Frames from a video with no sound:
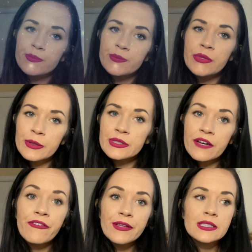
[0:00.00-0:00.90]
there was
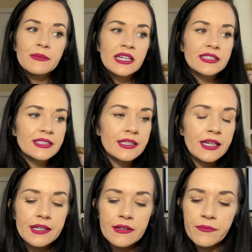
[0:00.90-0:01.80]
definitely something I didn't
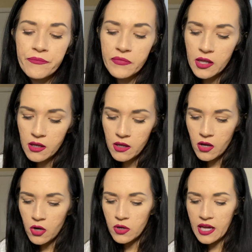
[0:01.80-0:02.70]
like.
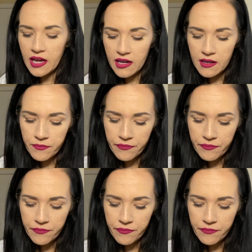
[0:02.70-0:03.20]
Okay,